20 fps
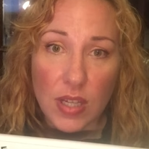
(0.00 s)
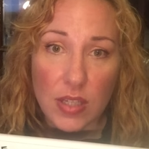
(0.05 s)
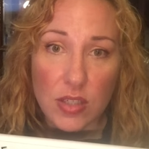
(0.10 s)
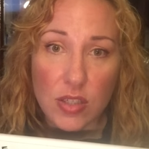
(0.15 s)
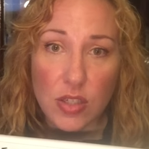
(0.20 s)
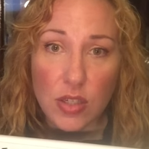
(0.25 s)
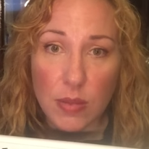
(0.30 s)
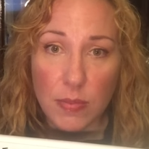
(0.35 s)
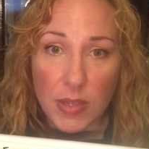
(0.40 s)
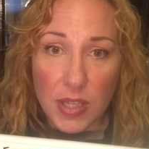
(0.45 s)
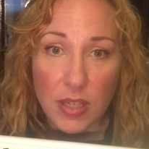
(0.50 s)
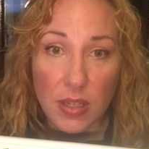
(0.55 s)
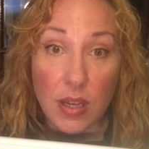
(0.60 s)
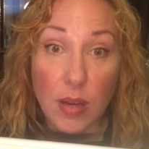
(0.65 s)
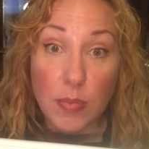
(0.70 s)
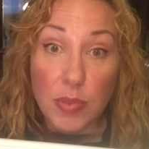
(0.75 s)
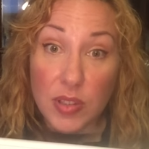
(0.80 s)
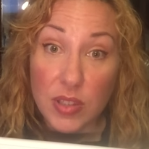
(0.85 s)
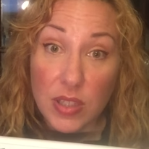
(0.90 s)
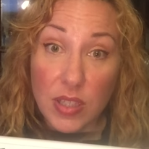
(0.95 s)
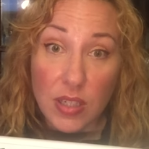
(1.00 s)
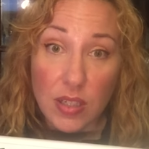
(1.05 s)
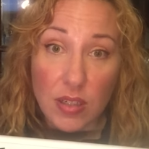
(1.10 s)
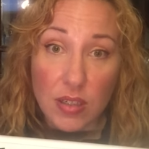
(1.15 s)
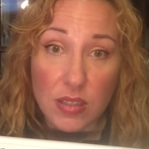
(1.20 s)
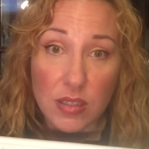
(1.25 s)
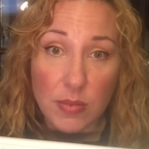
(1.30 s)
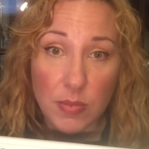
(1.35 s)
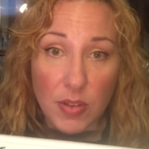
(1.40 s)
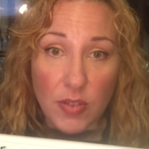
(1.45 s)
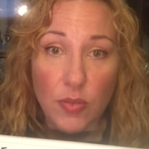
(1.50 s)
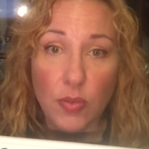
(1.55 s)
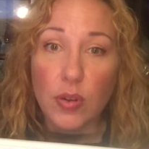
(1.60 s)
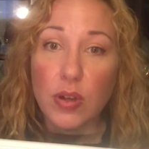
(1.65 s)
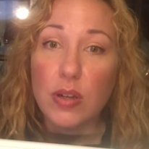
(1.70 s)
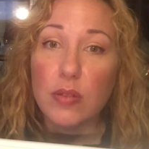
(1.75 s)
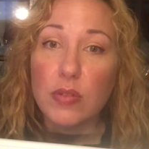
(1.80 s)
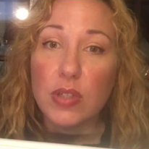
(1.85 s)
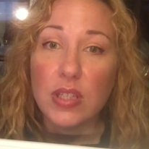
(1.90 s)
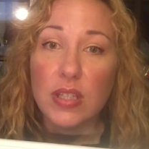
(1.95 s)
That took me a couple years
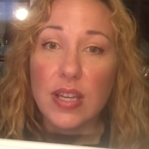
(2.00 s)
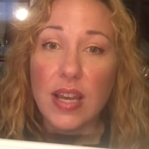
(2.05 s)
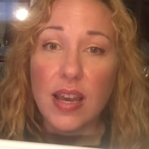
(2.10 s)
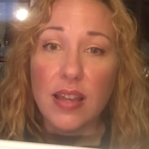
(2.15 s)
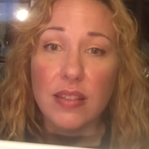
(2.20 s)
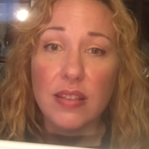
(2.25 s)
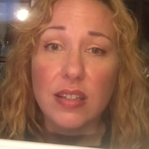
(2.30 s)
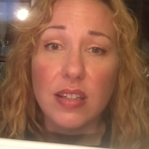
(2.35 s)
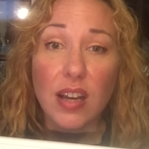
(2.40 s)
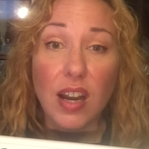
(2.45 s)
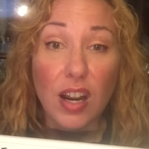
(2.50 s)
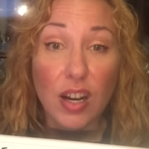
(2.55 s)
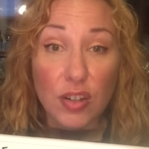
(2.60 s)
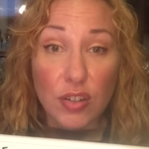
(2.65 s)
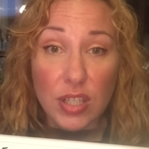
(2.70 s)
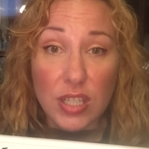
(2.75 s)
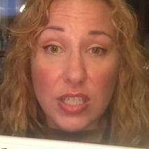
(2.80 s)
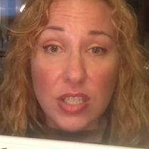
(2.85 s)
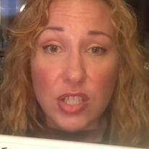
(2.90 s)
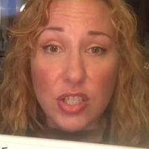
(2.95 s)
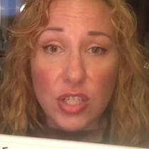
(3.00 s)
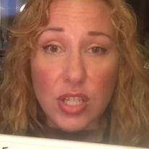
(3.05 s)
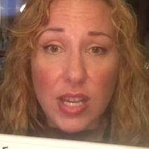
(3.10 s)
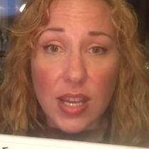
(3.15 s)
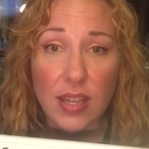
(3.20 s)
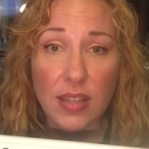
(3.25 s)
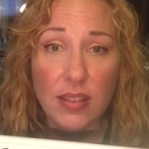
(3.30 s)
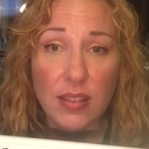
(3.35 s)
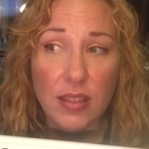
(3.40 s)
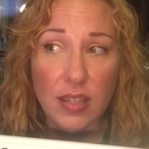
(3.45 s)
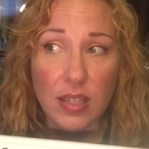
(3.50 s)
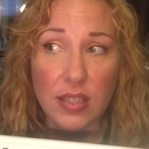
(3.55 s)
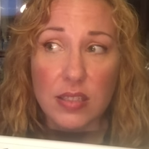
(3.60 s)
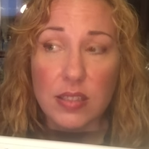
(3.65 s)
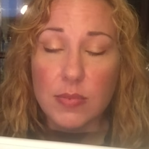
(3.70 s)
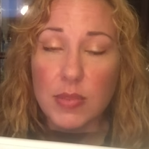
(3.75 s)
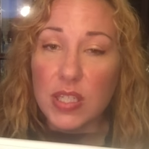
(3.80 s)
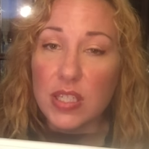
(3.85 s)
before I really had the courage to end things